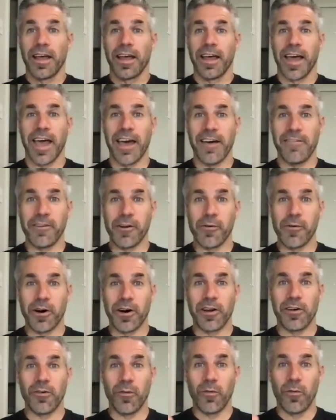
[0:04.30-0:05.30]
Hey
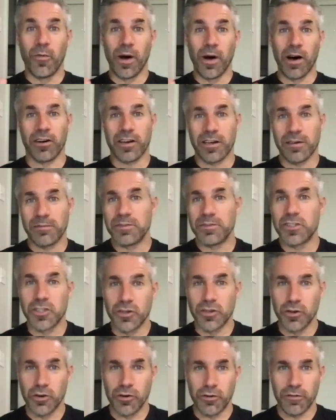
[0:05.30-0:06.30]
everyone, welcome
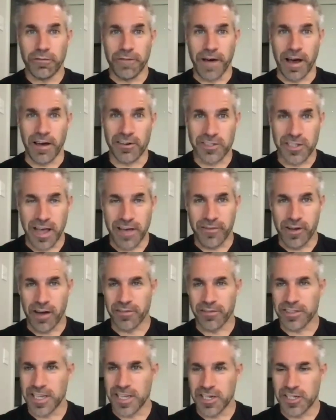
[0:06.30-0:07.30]
to Founders Live
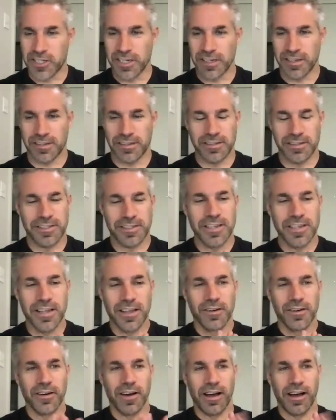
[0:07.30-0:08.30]
Conversations.
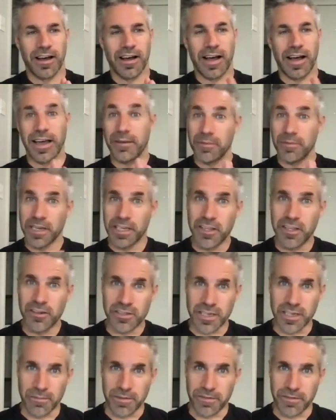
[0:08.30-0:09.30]
I am Nick Hughes.
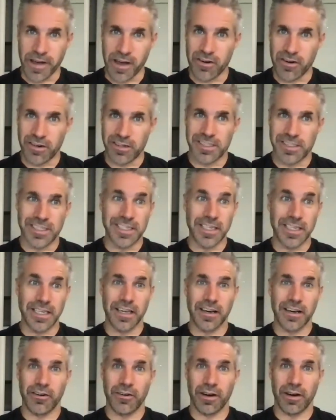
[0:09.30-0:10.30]
I'm the founder and
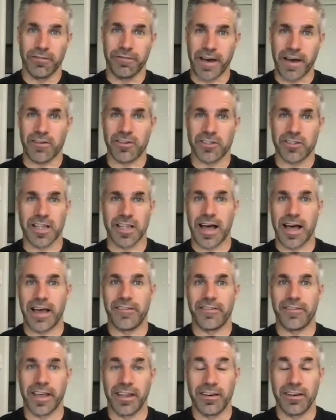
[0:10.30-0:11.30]
CEO of Founders
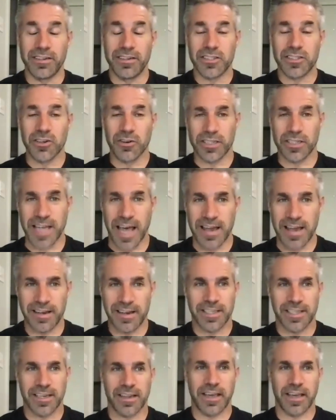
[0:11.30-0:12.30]
Live, and so excited
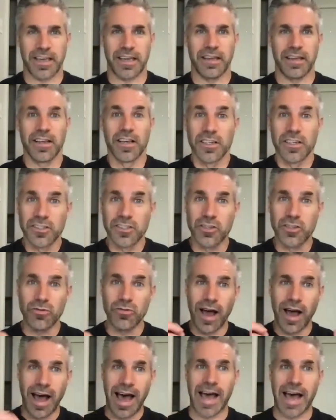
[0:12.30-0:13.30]
today
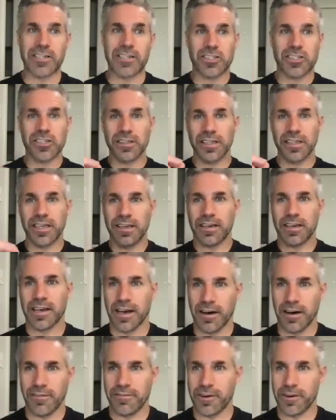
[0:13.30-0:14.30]
to actually
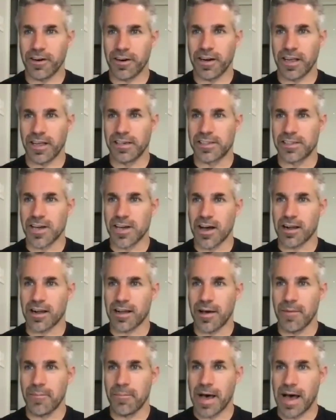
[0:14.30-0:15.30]
cover and talk
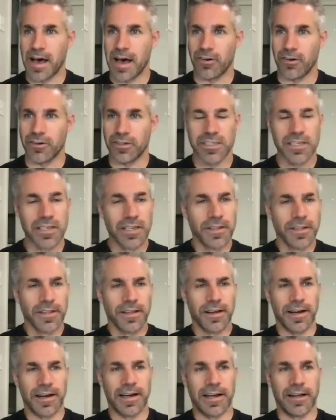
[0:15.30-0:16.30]
about,
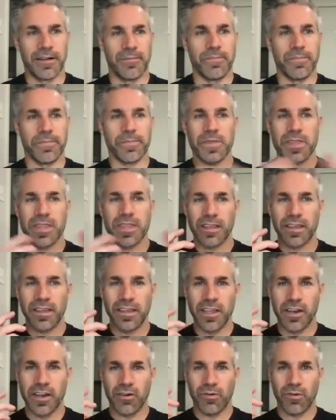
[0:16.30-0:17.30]

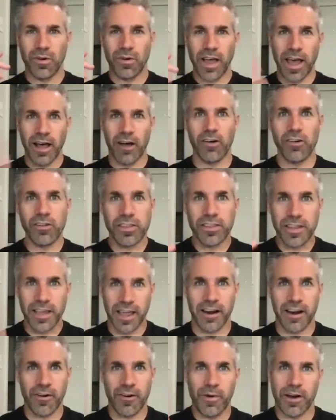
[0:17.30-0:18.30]

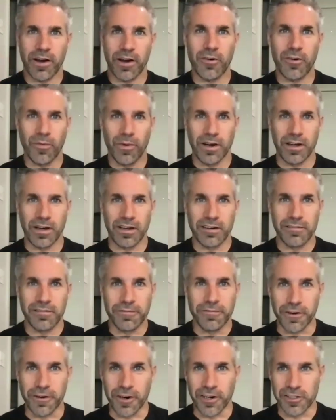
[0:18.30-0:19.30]
healthcare 101
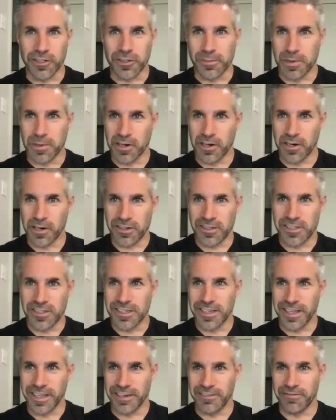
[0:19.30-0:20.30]
for entrepreneurs
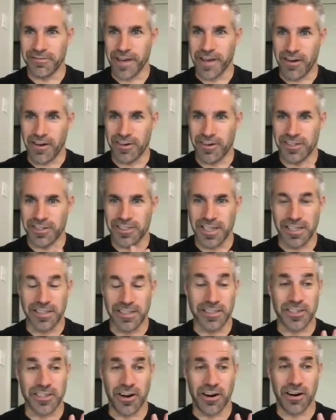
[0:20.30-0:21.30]
and founders and
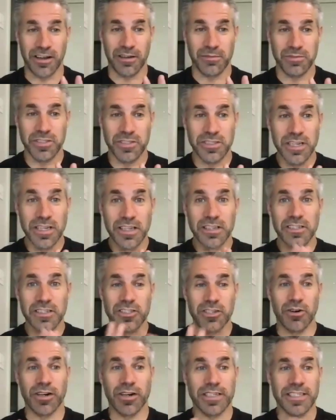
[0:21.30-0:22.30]
startups.
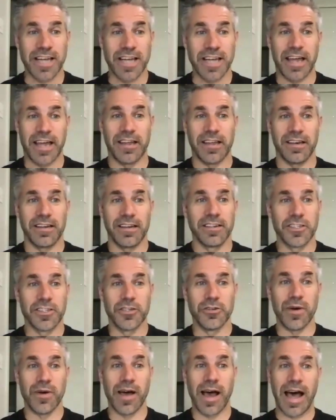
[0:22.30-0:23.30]
So excited
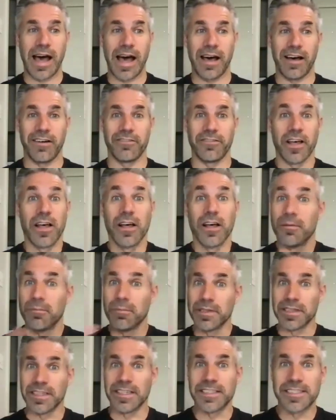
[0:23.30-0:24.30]
to have
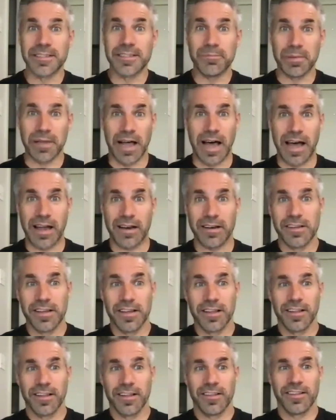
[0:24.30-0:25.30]
Melissa Blatt,
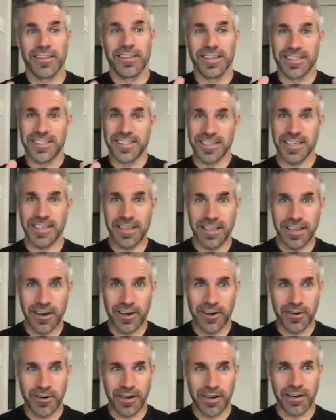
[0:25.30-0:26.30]
the
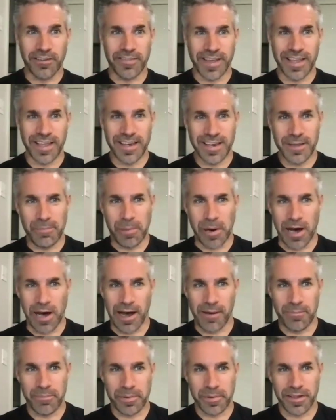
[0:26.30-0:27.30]
CEO of
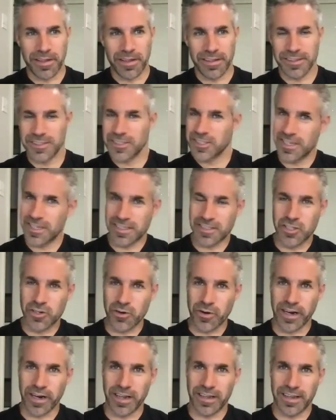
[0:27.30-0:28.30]
indipop. She is
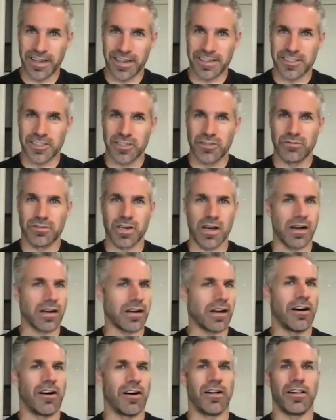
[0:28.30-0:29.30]
joining us to talk
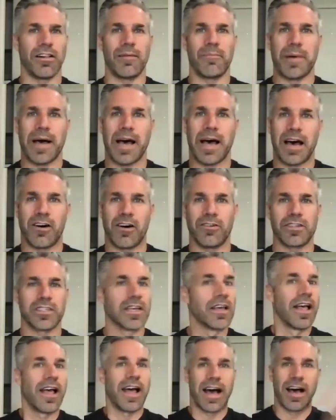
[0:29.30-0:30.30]
all about
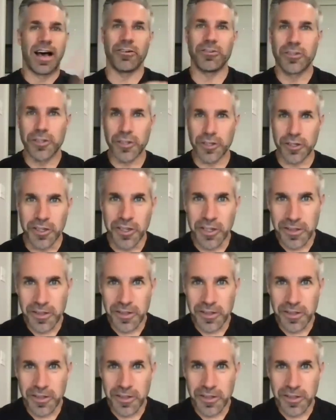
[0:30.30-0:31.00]
how to